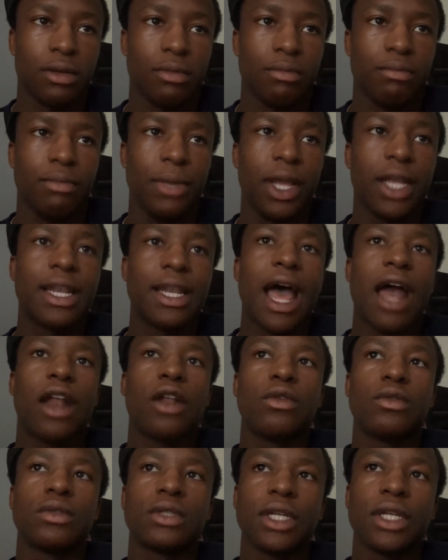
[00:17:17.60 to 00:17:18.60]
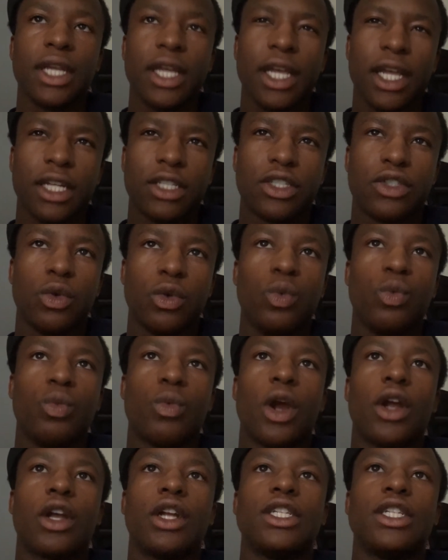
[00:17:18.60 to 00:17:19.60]
McDonald's and student
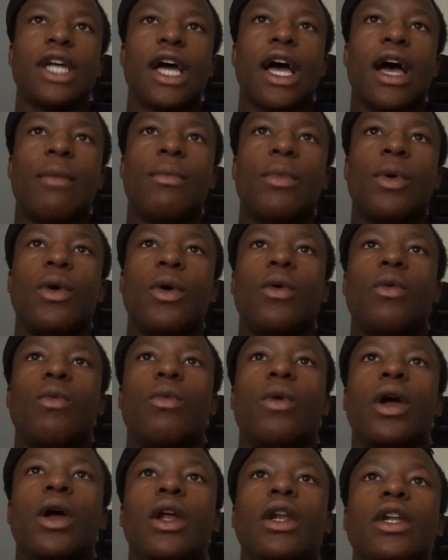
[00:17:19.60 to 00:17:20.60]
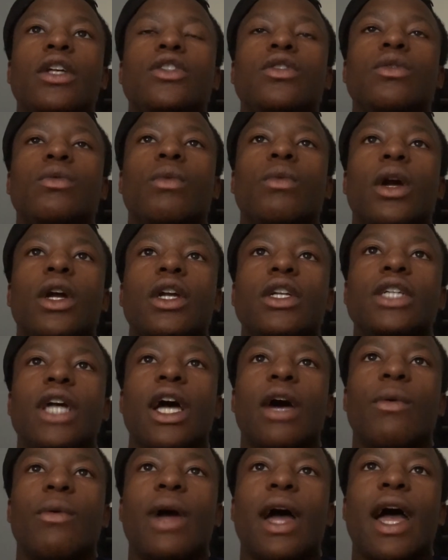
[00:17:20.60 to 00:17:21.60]
worker job, where
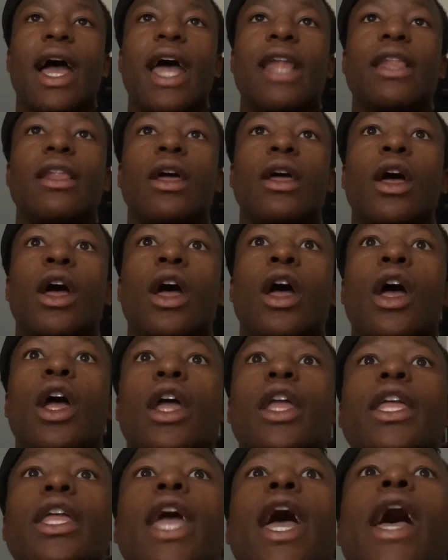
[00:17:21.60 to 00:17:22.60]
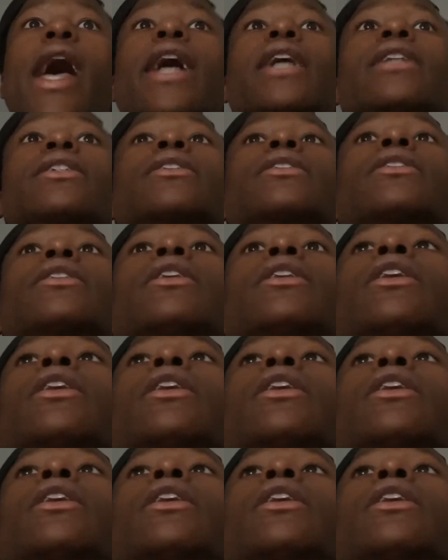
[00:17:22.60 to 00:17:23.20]
I had to, yes.